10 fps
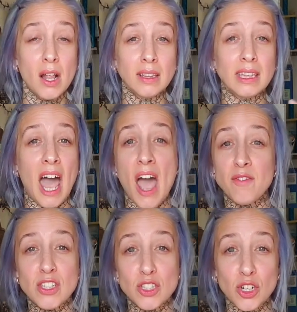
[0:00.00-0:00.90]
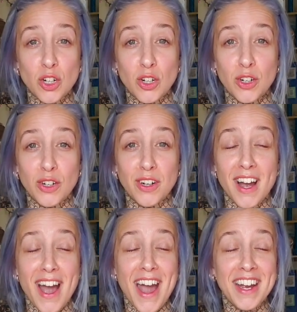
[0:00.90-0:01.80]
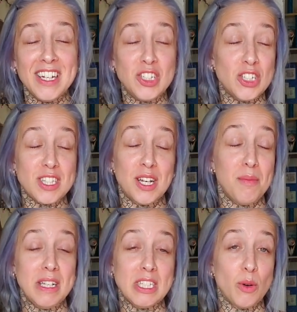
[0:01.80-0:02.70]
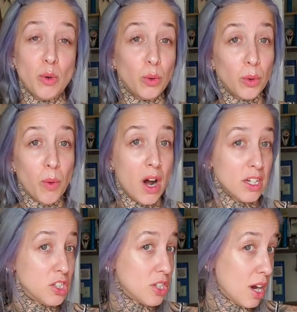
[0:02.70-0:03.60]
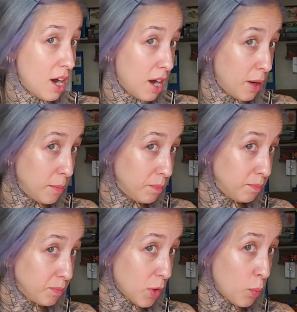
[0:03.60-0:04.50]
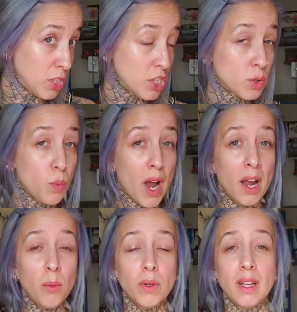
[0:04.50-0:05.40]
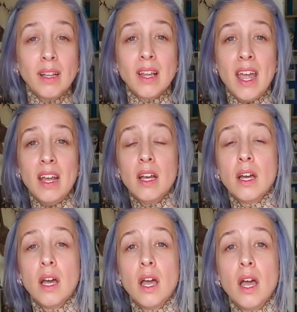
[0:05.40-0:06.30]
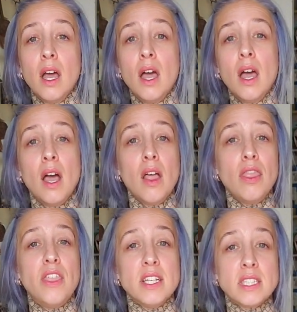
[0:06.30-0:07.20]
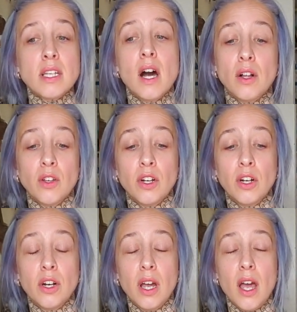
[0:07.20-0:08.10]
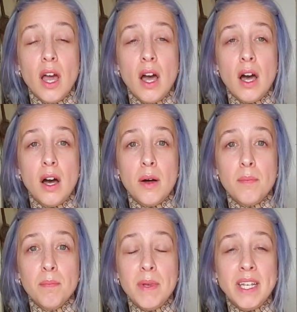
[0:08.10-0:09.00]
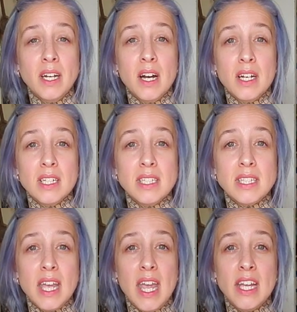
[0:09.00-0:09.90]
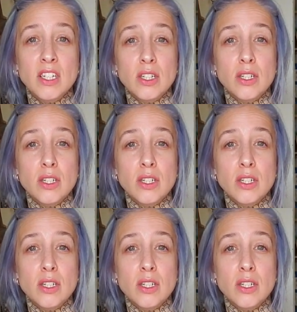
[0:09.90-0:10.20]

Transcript: lavender. It's just going to be so cool to watch, which is why I really like this color, because it